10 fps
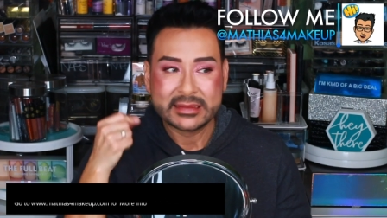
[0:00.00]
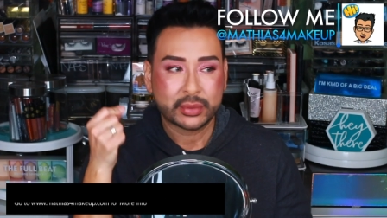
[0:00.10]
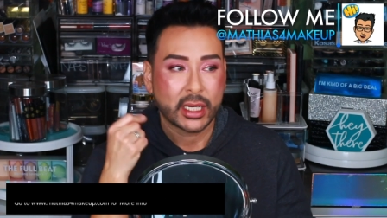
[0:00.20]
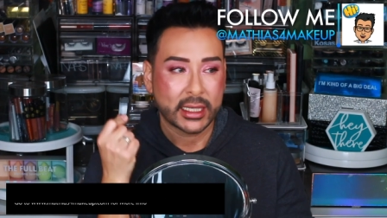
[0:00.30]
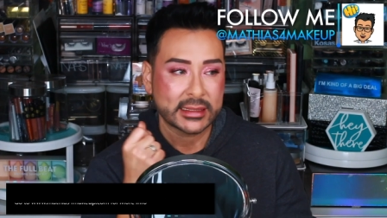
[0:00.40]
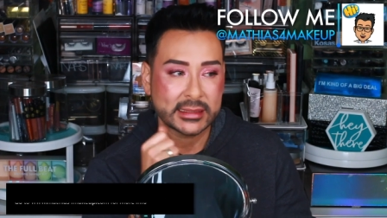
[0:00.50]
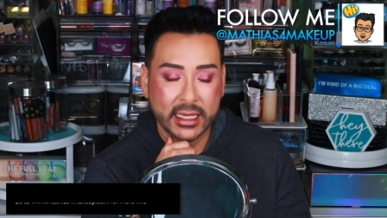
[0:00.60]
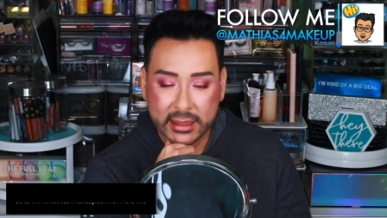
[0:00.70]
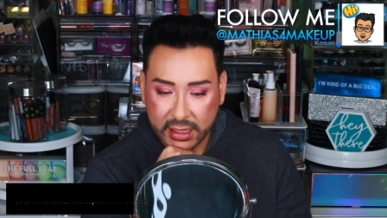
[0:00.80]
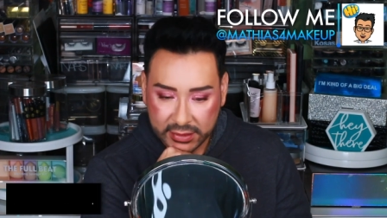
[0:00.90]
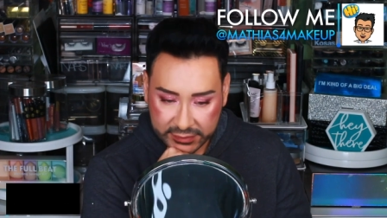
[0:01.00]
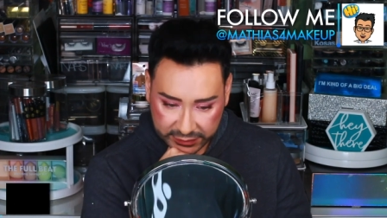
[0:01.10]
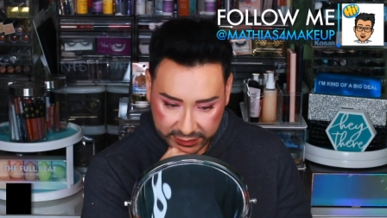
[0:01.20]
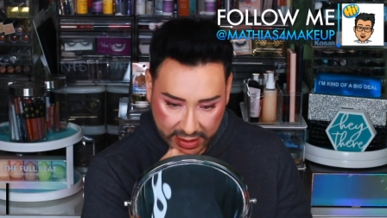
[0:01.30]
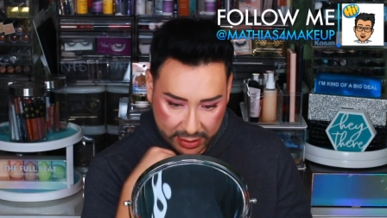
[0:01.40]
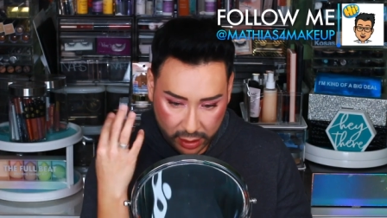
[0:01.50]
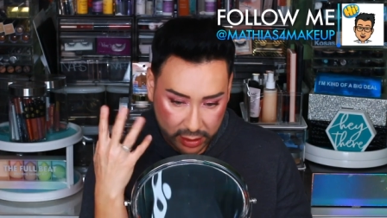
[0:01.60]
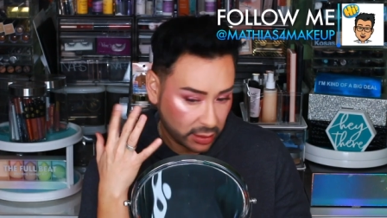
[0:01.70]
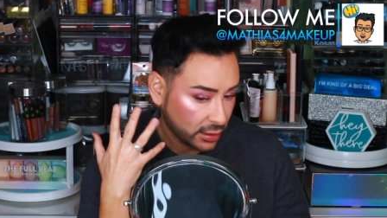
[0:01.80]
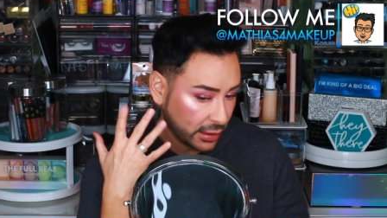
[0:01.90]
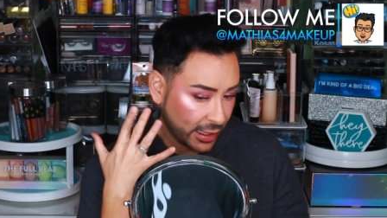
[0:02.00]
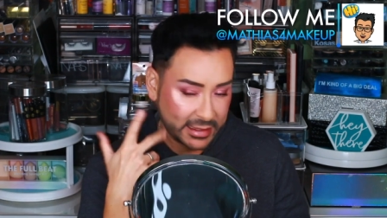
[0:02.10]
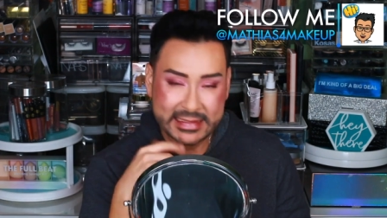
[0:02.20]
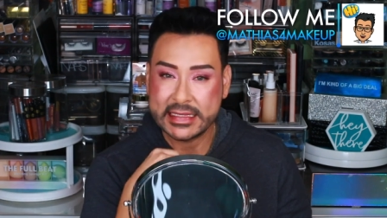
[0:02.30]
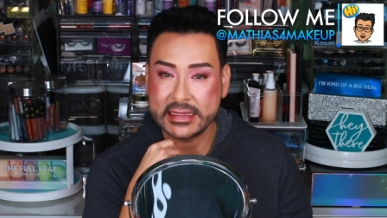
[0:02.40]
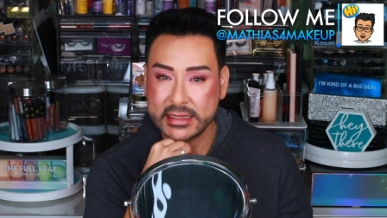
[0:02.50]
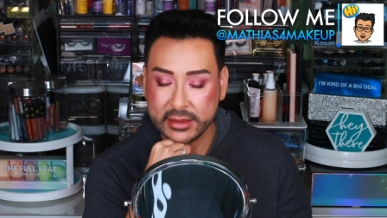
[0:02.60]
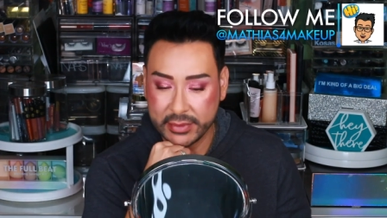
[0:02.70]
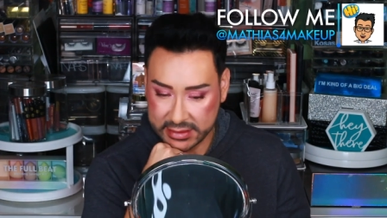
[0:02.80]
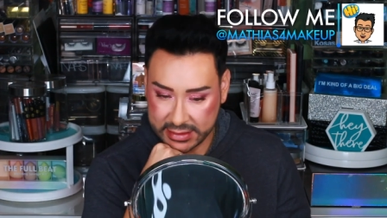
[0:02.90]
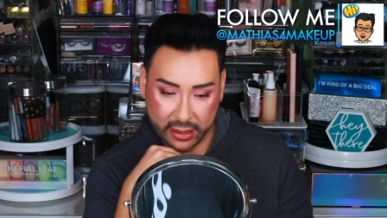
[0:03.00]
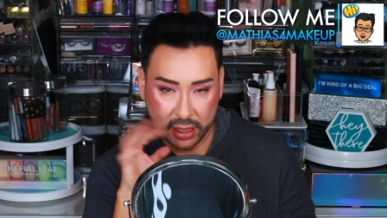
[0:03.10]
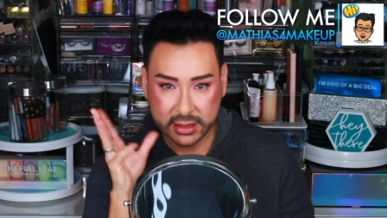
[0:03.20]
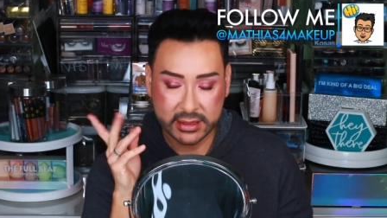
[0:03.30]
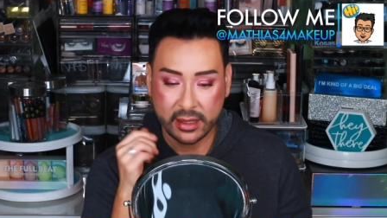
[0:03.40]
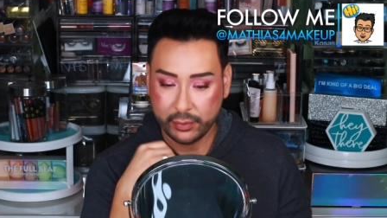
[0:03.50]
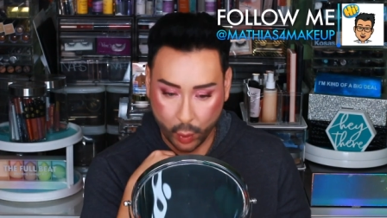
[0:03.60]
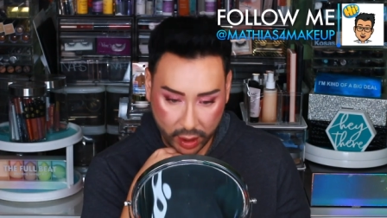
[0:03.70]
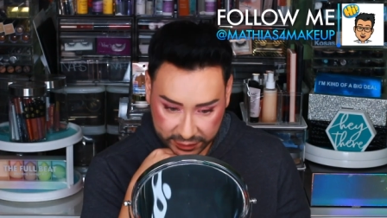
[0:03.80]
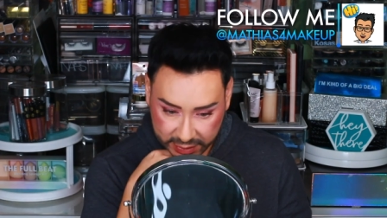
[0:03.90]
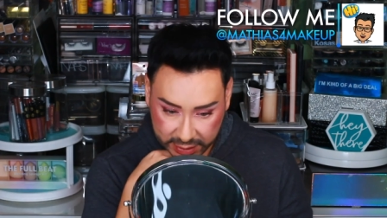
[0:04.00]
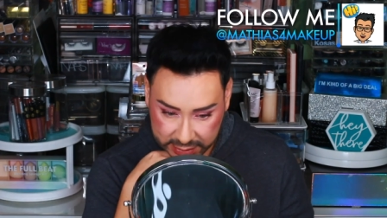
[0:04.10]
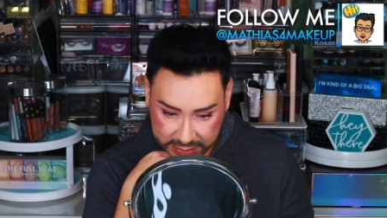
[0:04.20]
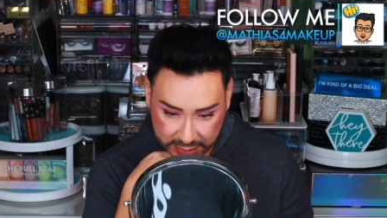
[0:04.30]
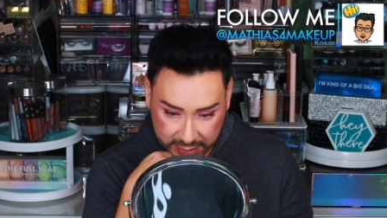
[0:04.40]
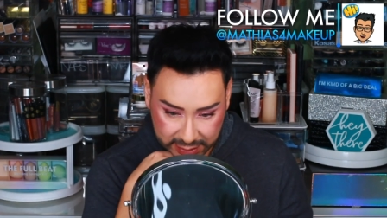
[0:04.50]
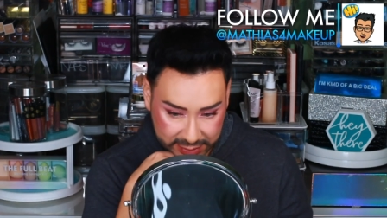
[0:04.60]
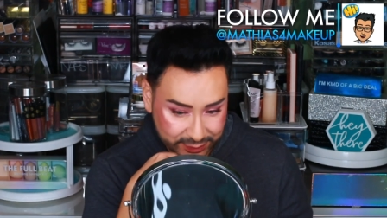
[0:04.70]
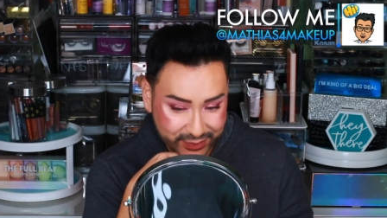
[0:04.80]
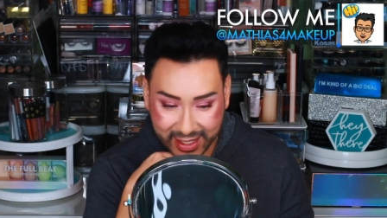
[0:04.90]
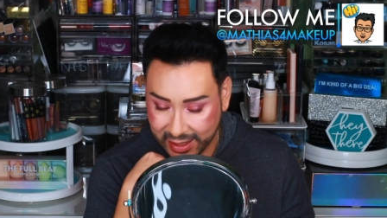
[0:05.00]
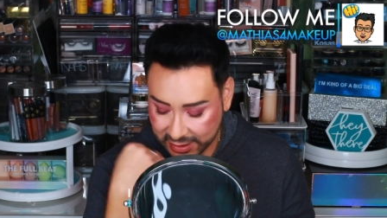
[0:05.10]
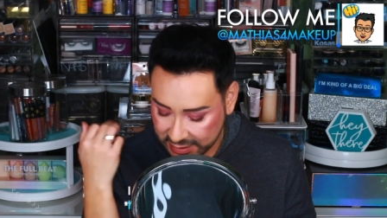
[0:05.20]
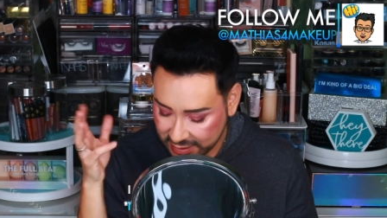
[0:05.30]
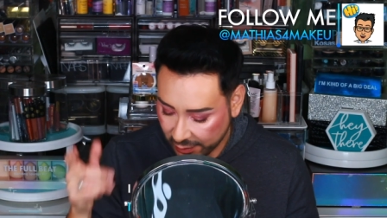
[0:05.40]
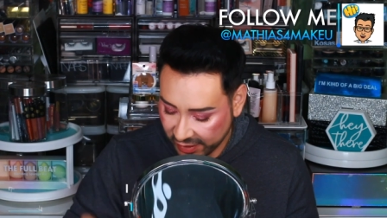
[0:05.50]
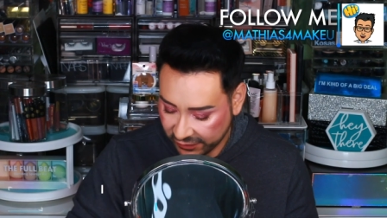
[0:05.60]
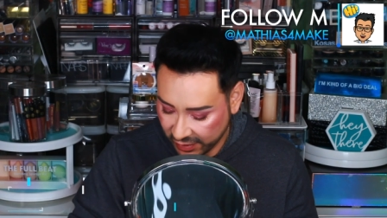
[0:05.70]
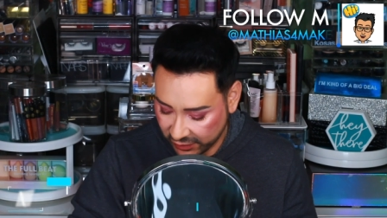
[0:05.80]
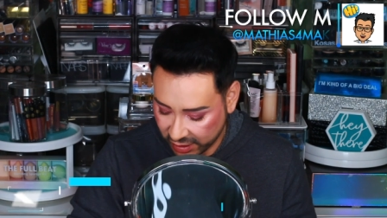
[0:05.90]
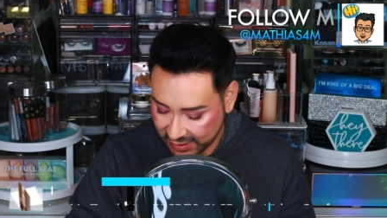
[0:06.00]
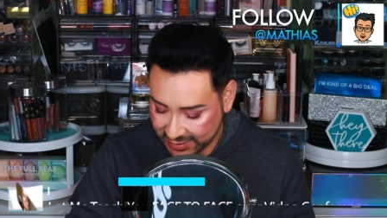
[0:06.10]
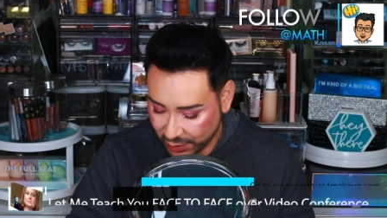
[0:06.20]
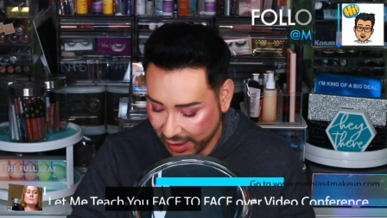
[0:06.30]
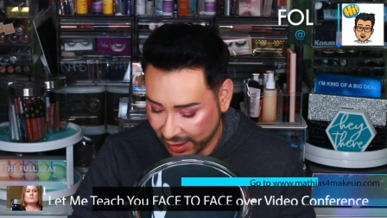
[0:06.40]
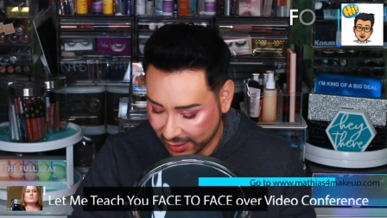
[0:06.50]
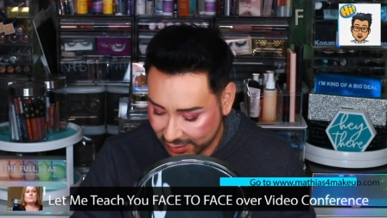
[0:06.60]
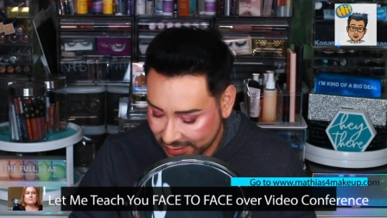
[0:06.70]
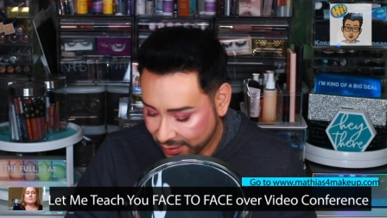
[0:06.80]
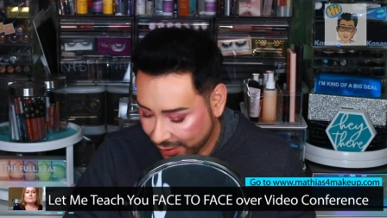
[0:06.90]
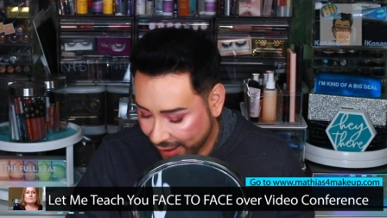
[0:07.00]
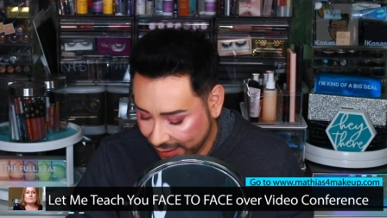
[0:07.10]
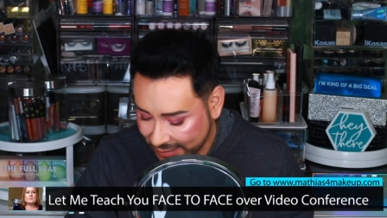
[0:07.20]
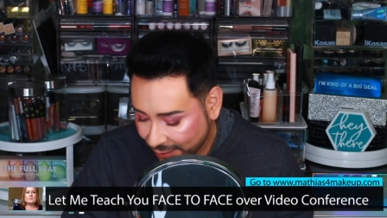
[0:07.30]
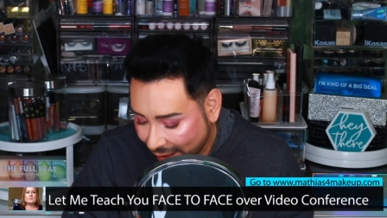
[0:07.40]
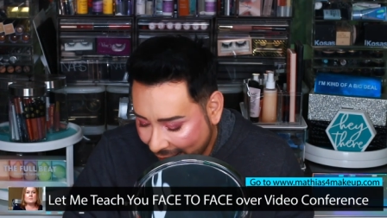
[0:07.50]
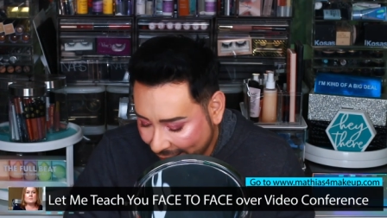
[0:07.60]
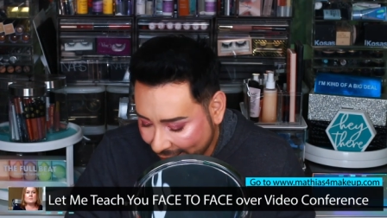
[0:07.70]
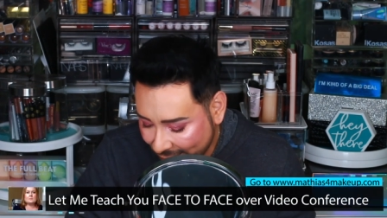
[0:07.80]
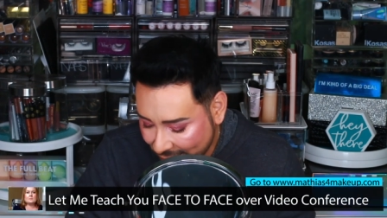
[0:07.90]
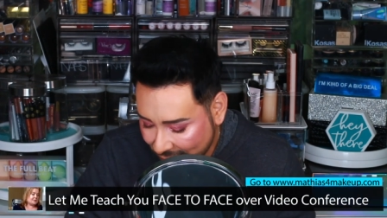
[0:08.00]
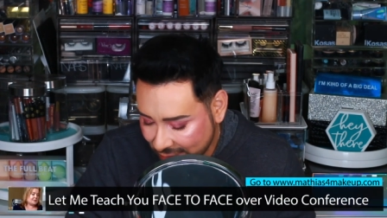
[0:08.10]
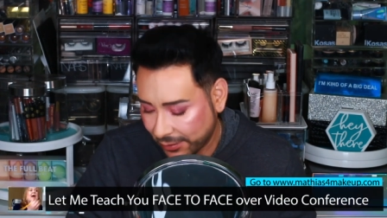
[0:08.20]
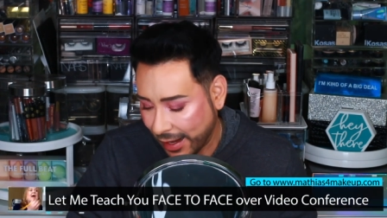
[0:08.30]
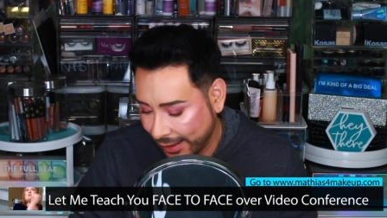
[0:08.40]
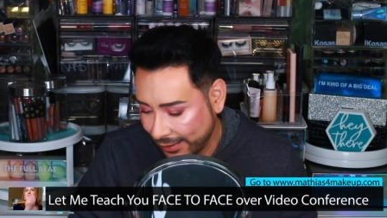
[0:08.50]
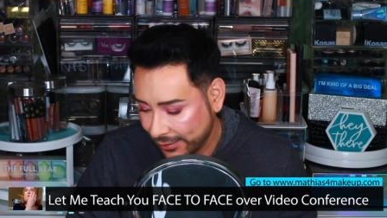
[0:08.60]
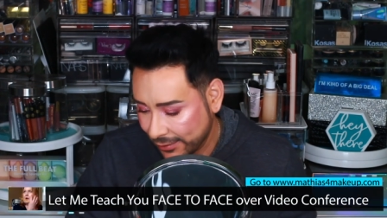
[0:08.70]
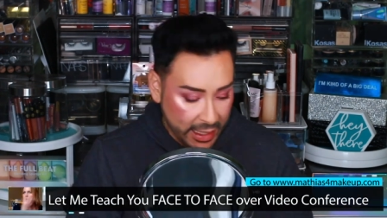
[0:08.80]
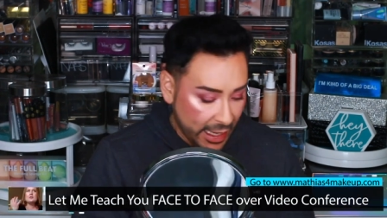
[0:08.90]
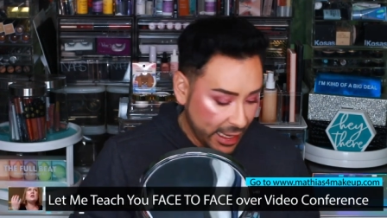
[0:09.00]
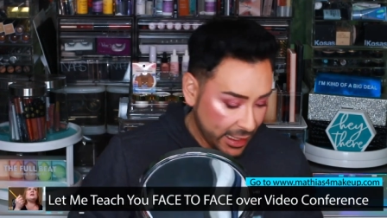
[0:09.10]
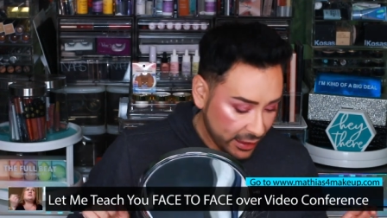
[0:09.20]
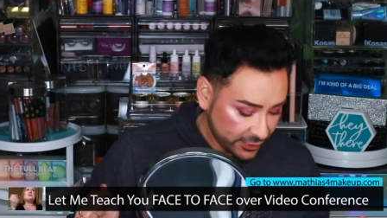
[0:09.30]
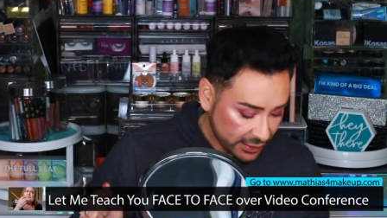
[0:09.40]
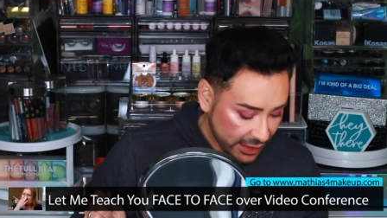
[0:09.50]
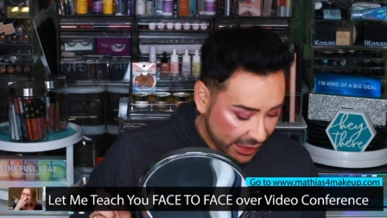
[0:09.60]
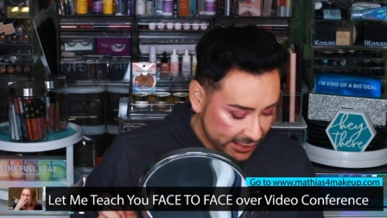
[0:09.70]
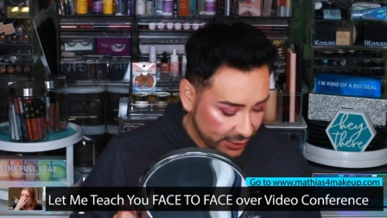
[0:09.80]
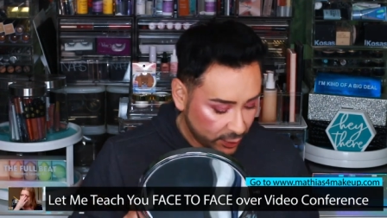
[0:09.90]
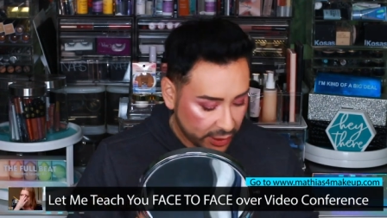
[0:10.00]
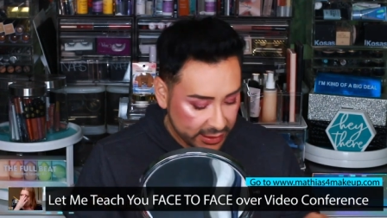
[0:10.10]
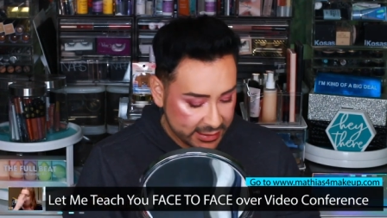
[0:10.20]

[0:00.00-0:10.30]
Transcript: products that I love that are like tinted mascara type one things. Um, yeah, it's not my favorite. It's okay. It's all right. It's all right. It's all right. And then lastly, we're gonna